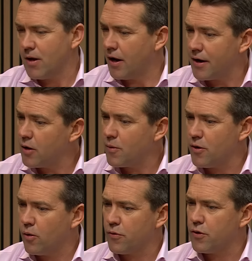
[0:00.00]
I don't know
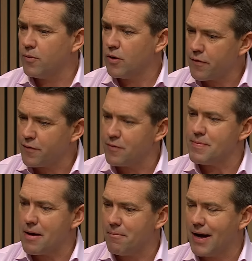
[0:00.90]
whether Hawthorn will offer him
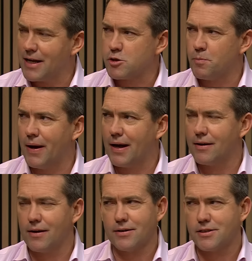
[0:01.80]
that much, but
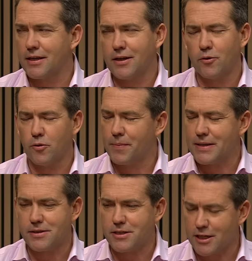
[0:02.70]
St Kilda will be
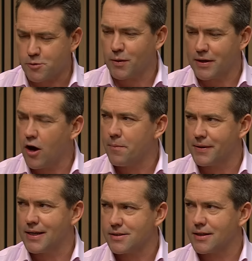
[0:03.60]
desperately
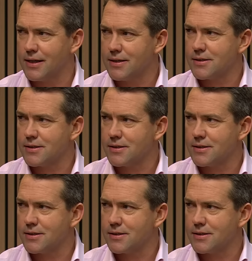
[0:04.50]
hoping that's the case.